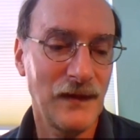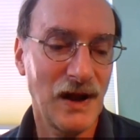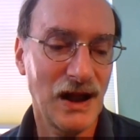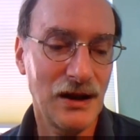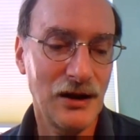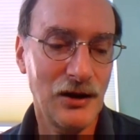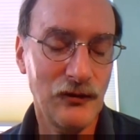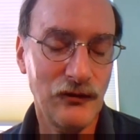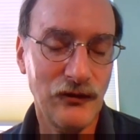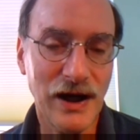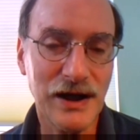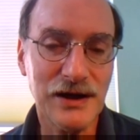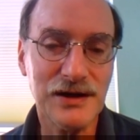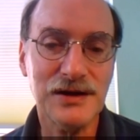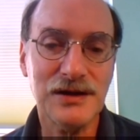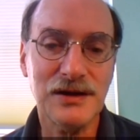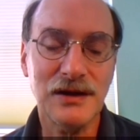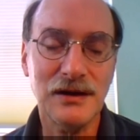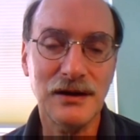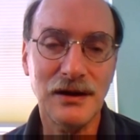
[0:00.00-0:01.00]
the
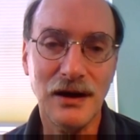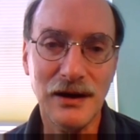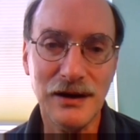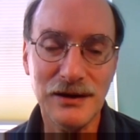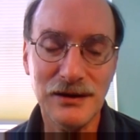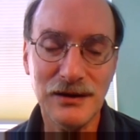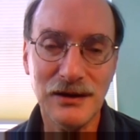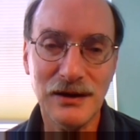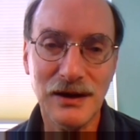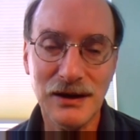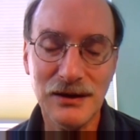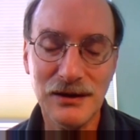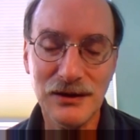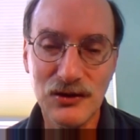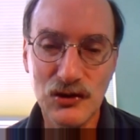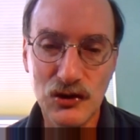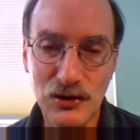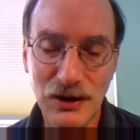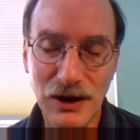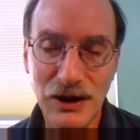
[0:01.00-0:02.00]
effects
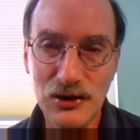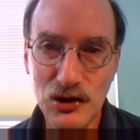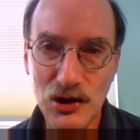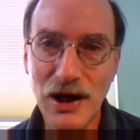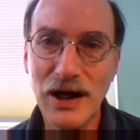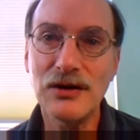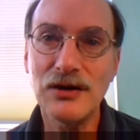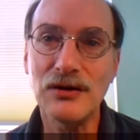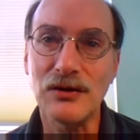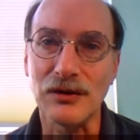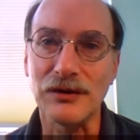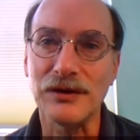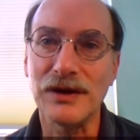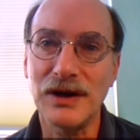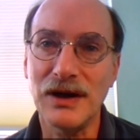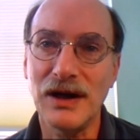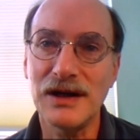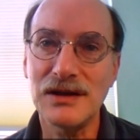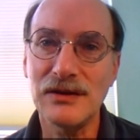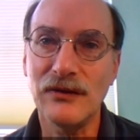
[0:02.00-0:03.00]
in general, the
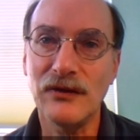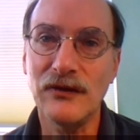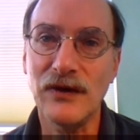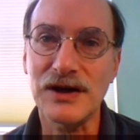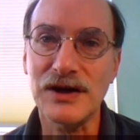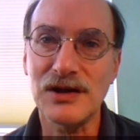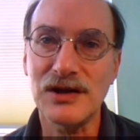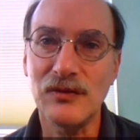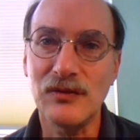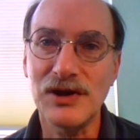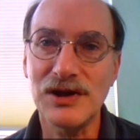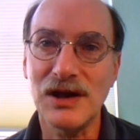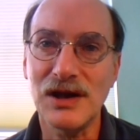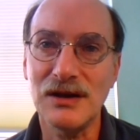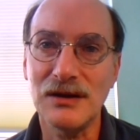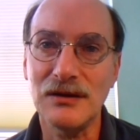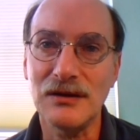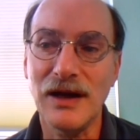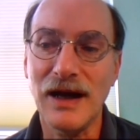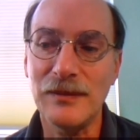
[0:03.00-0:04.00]
kinds of effects that we see
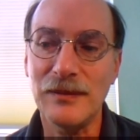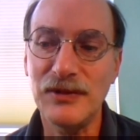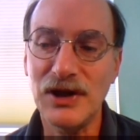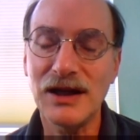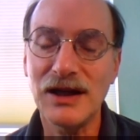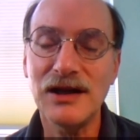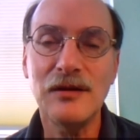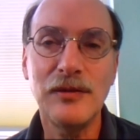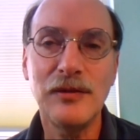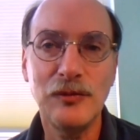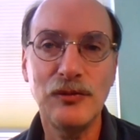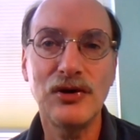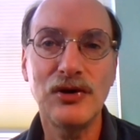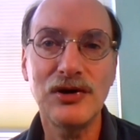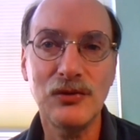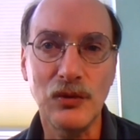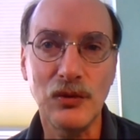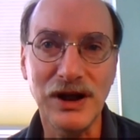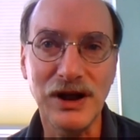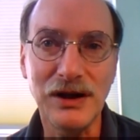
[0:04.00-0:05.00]
in the lab tend to be
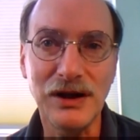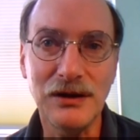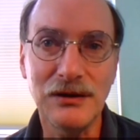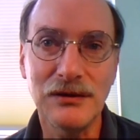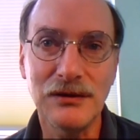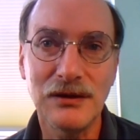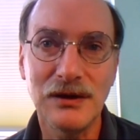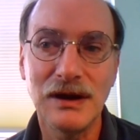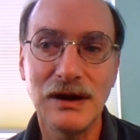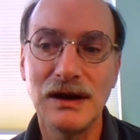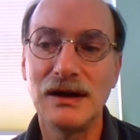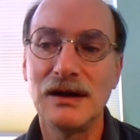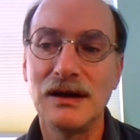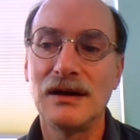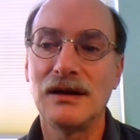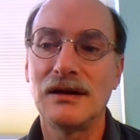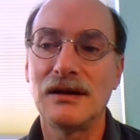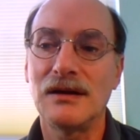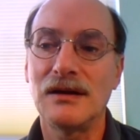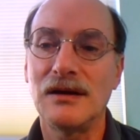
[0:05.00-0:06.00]
pretty weak.
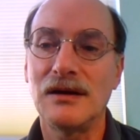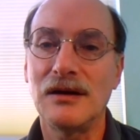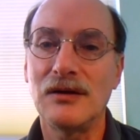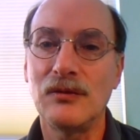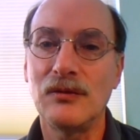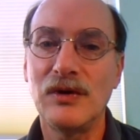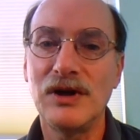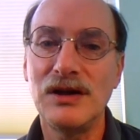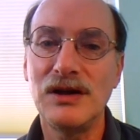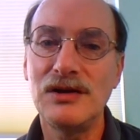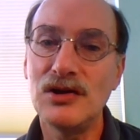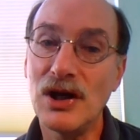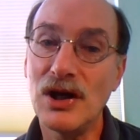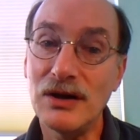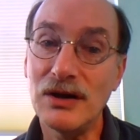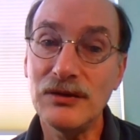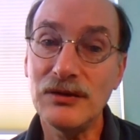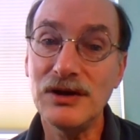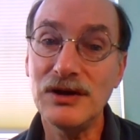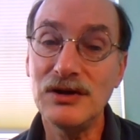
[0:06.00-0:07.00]
We
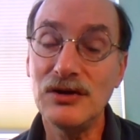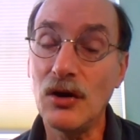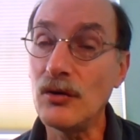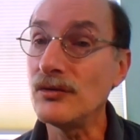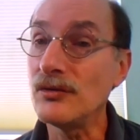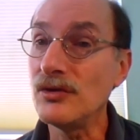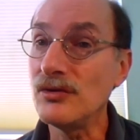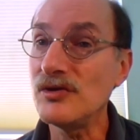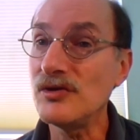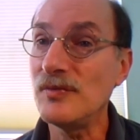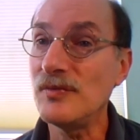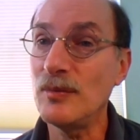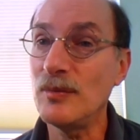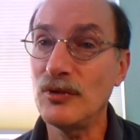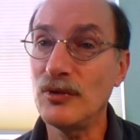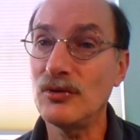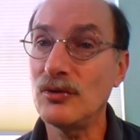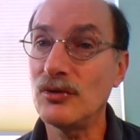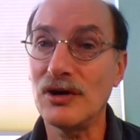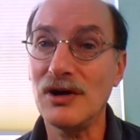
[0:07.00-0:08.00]
generally don't use
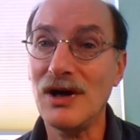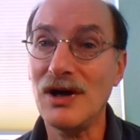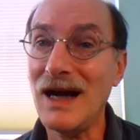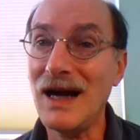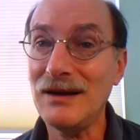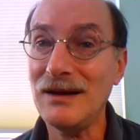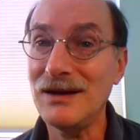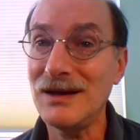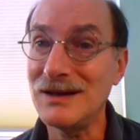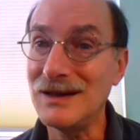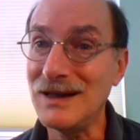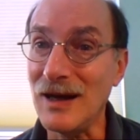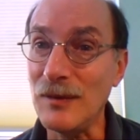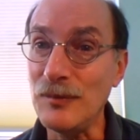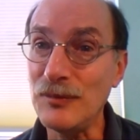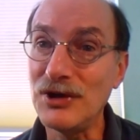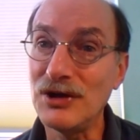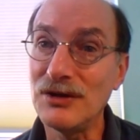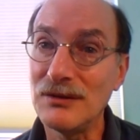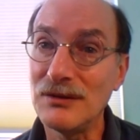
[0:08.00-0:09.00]
people who are highly
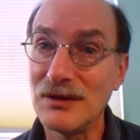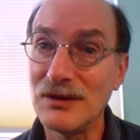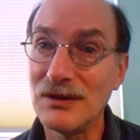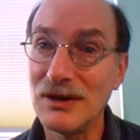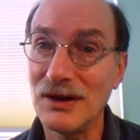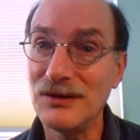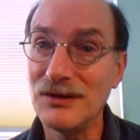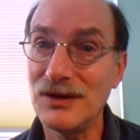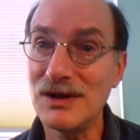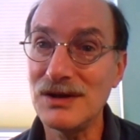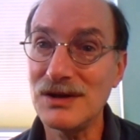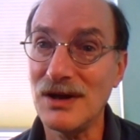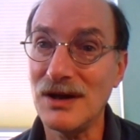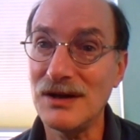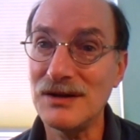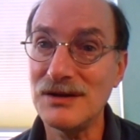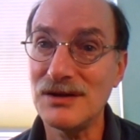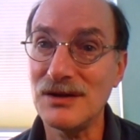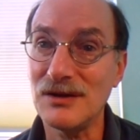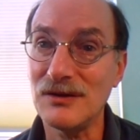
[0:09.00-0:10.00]
adept at these
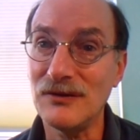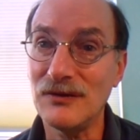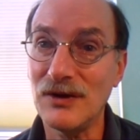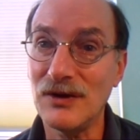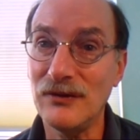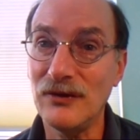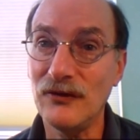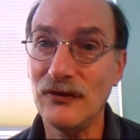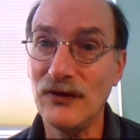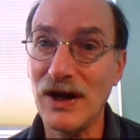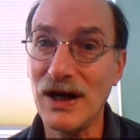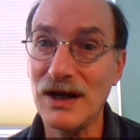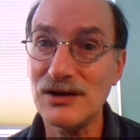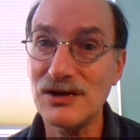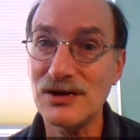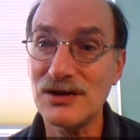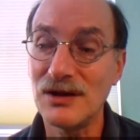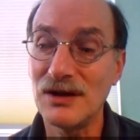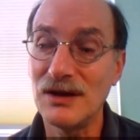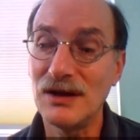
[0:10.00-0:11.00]
kinds of
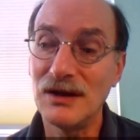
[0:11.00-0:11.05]
effects,